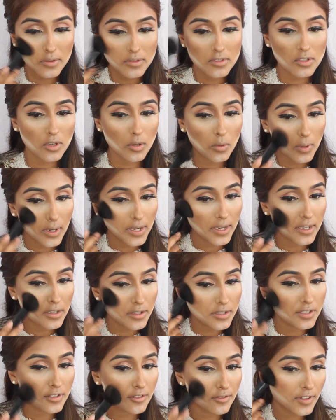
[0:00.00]
it's quite
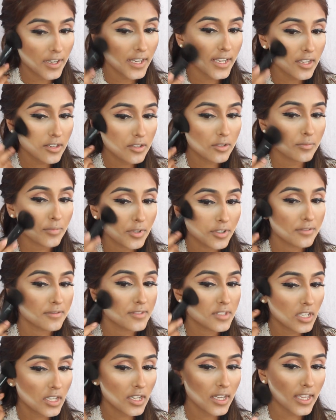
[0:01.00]
defined on both
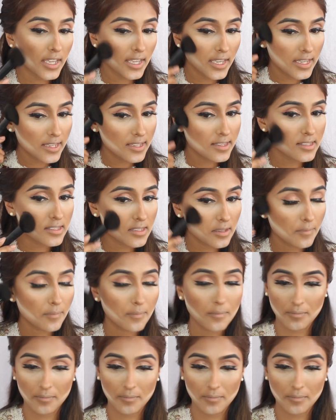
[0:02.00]
sides.